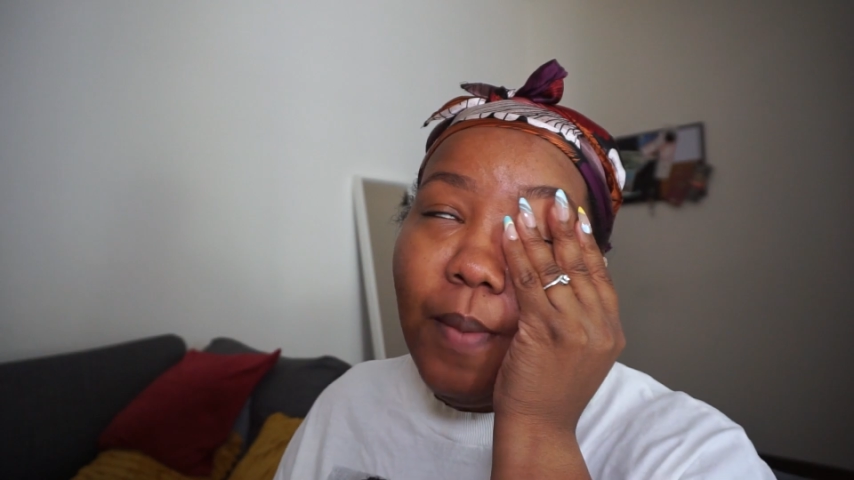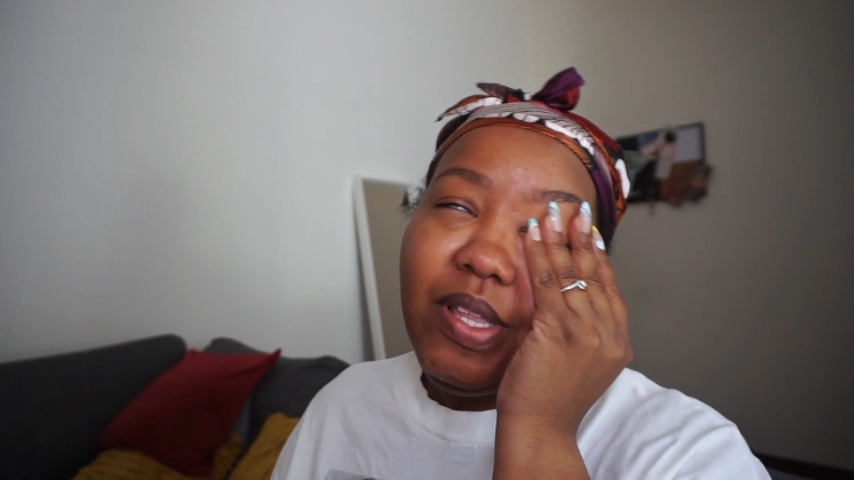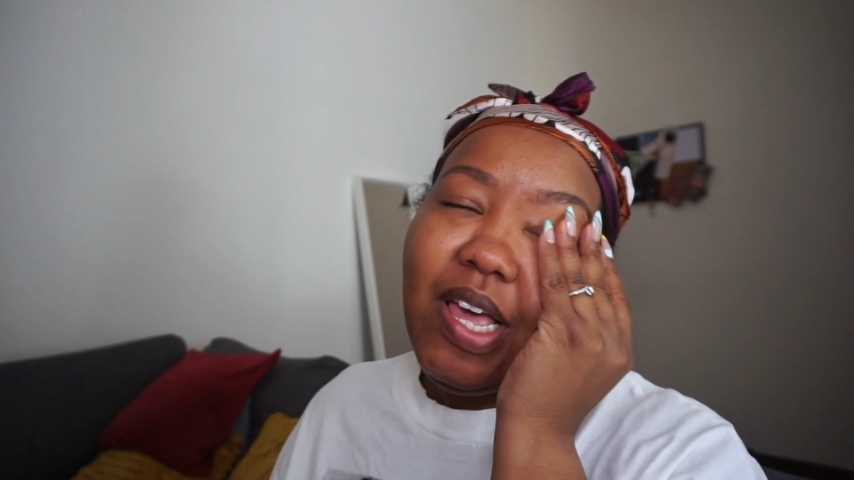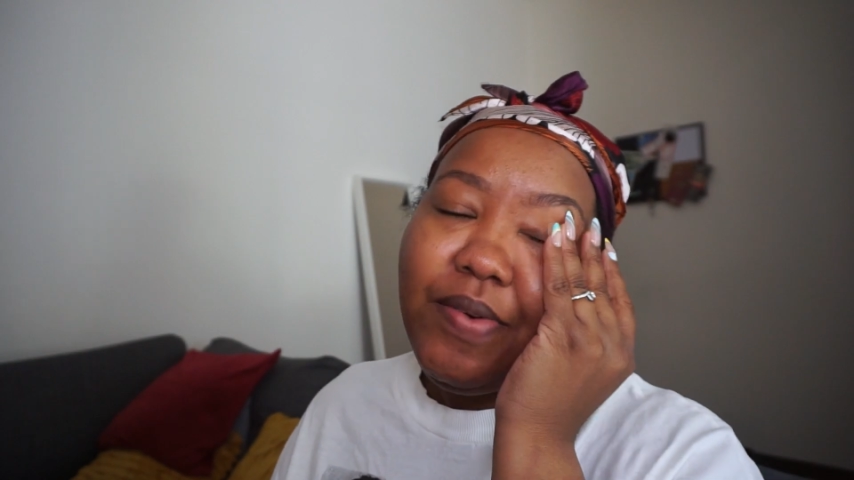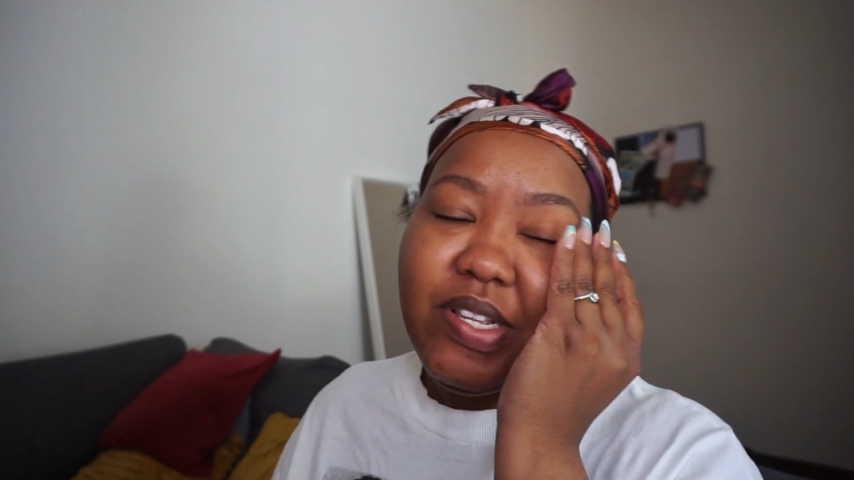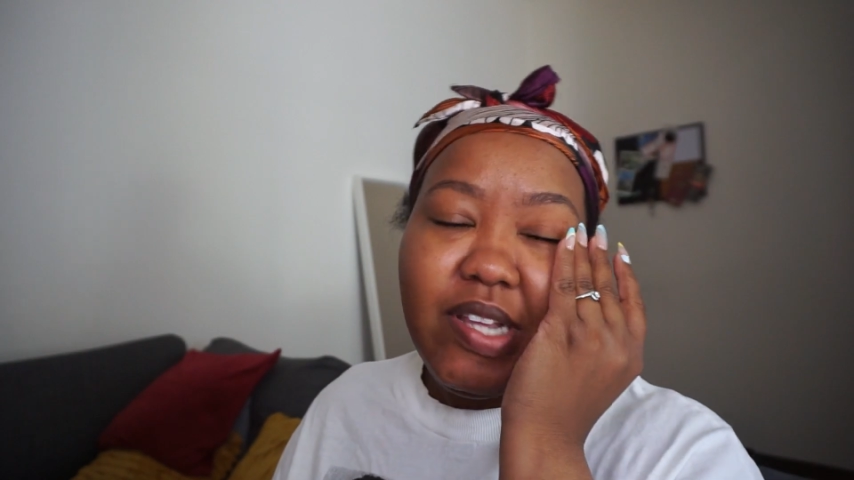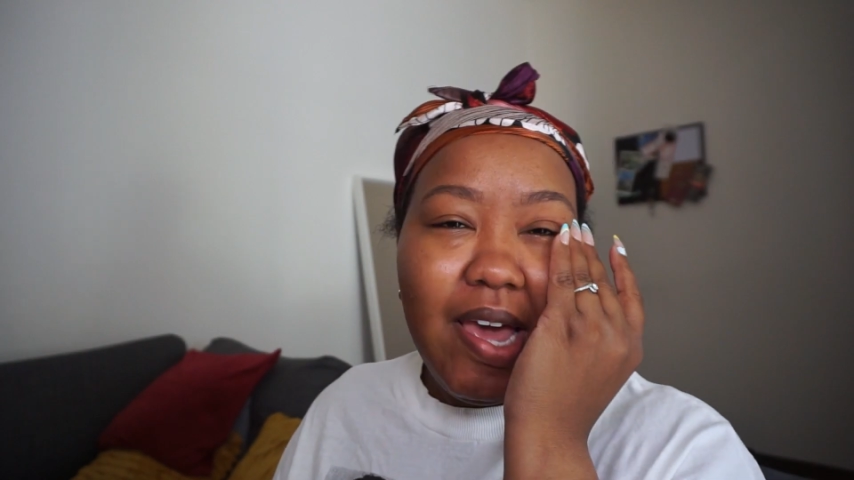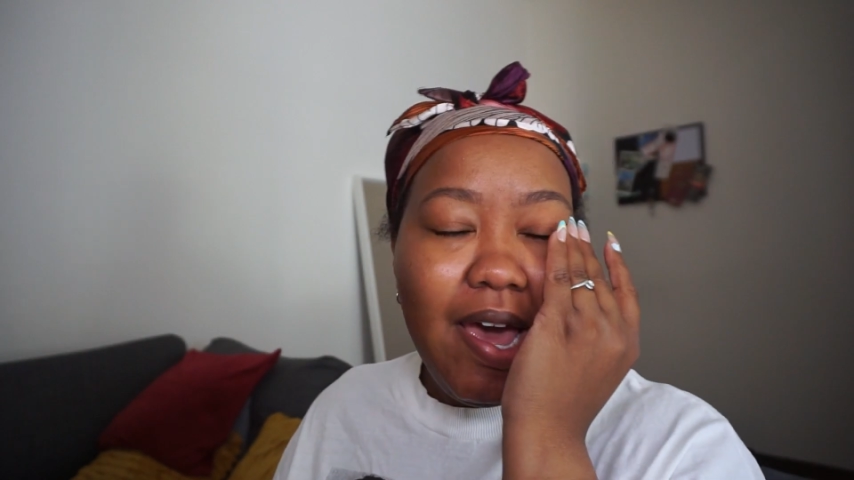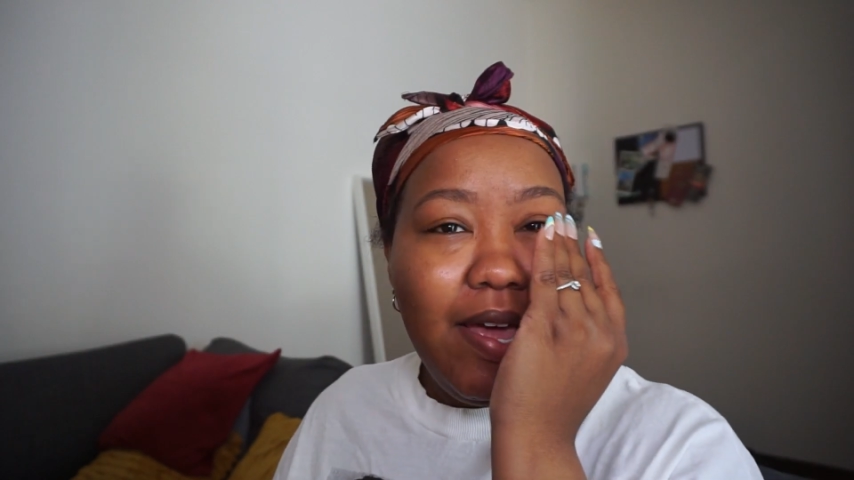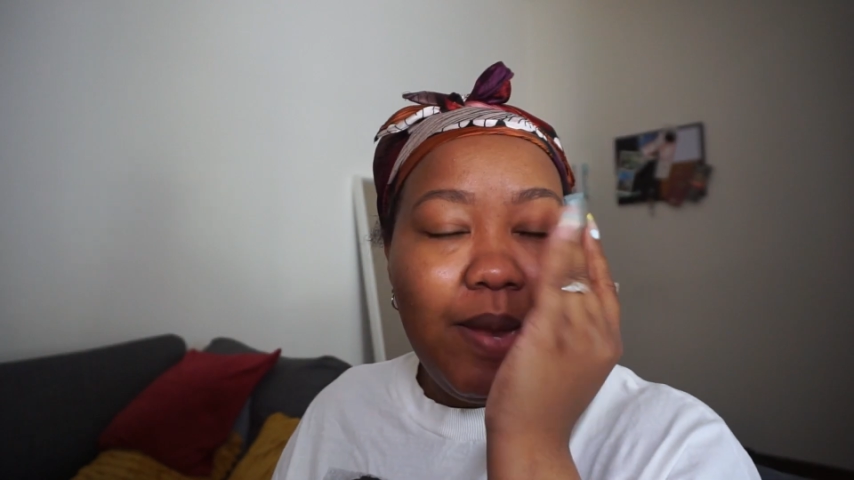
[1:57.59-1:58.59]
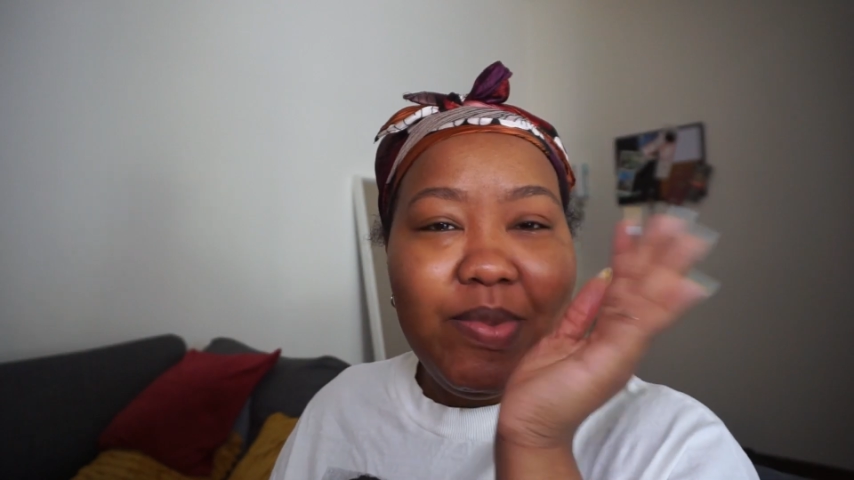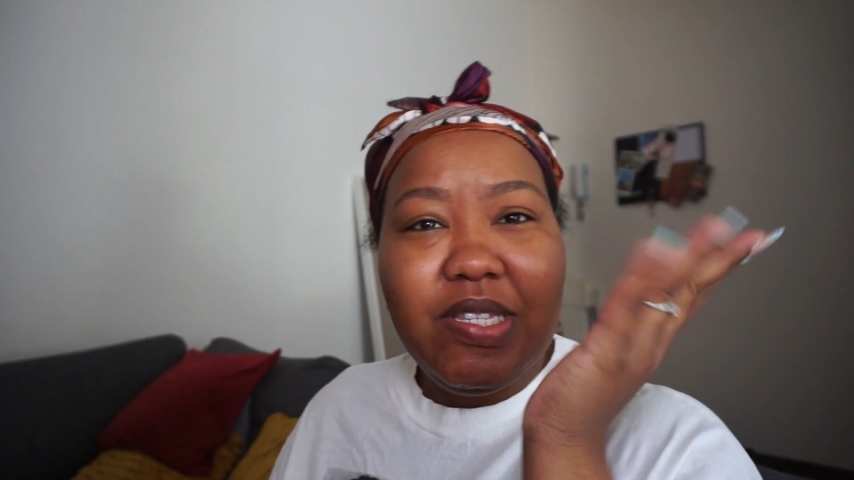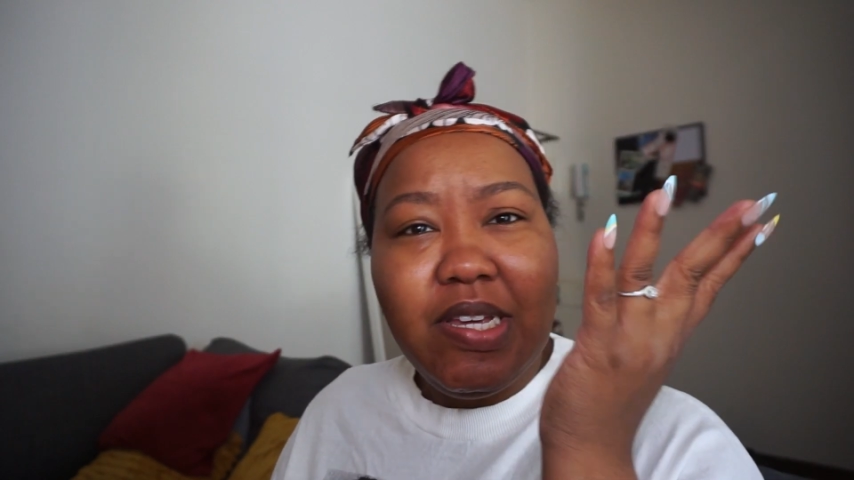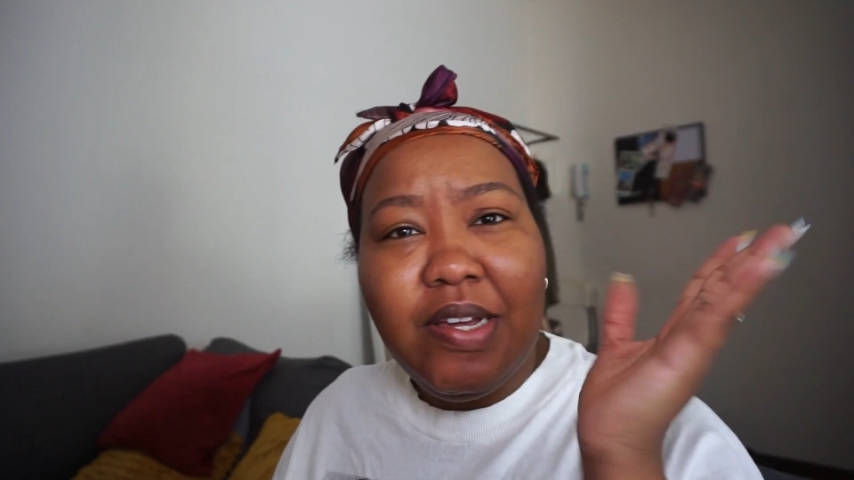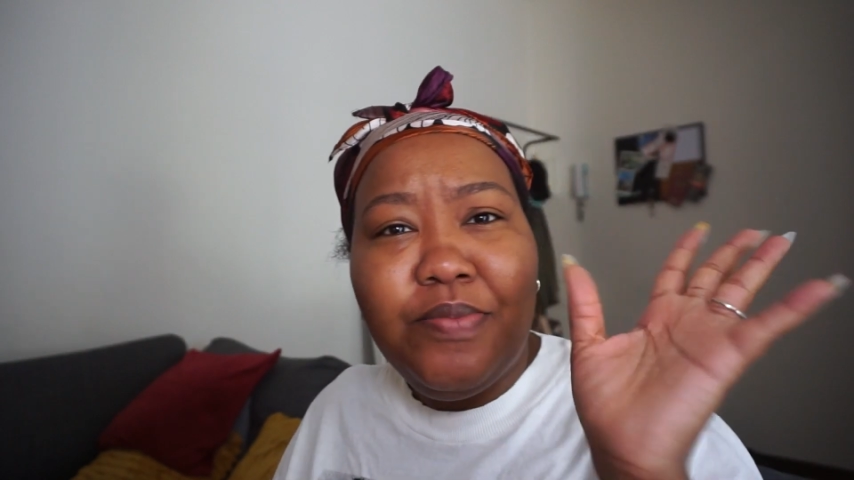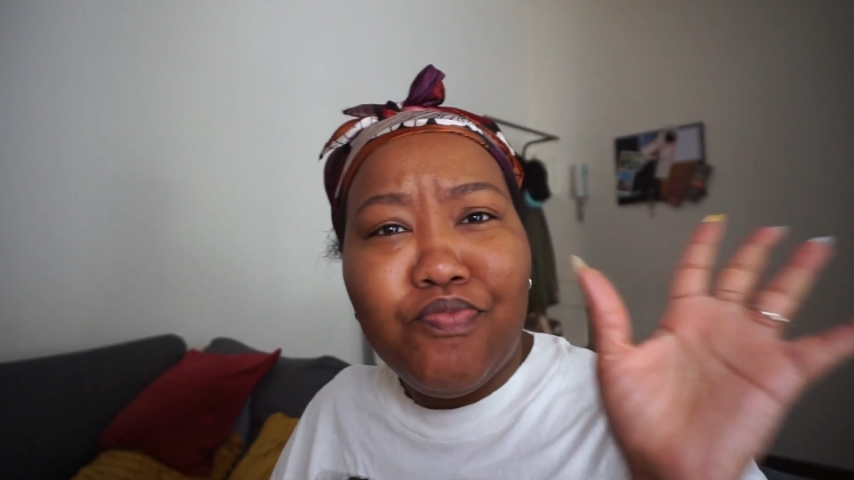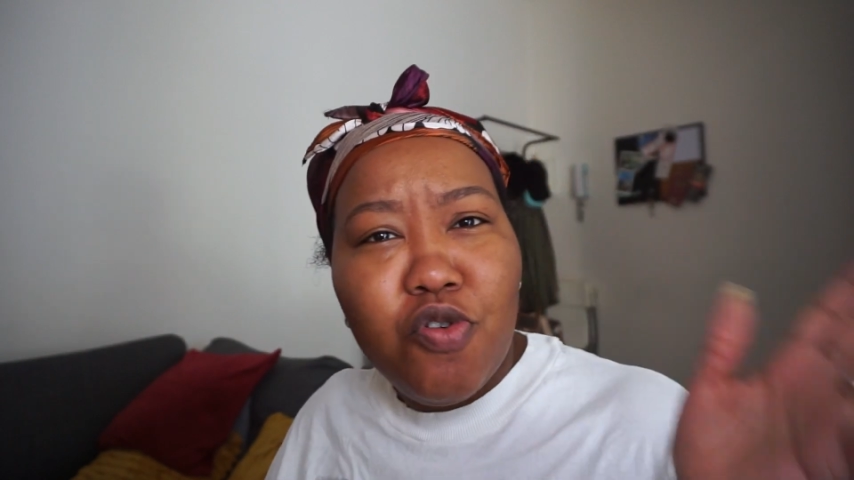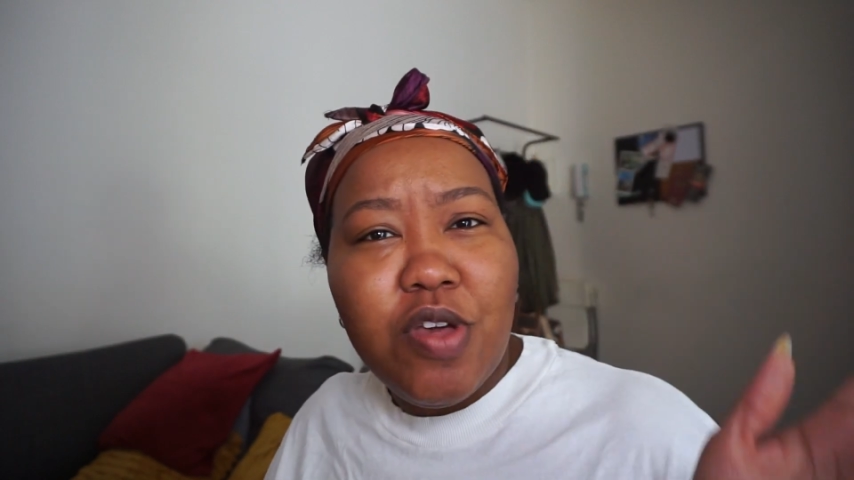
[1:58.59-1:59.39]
But then I was like, hey, let me see